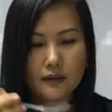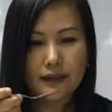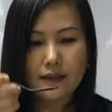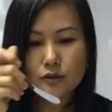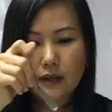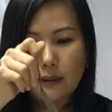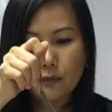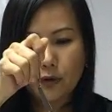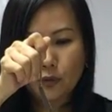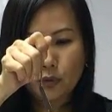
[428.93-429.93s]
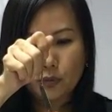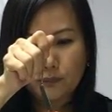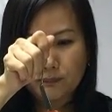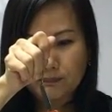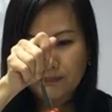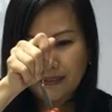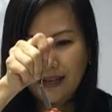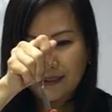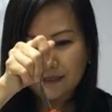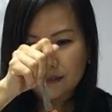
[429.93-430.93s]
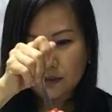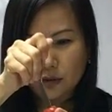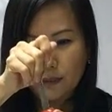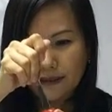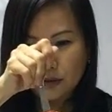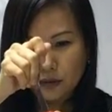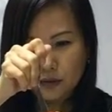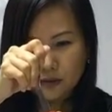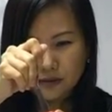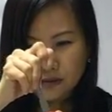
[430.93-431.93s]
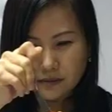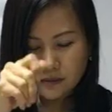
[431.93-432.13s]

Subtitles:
Okay, so I'm going to cut the tomato.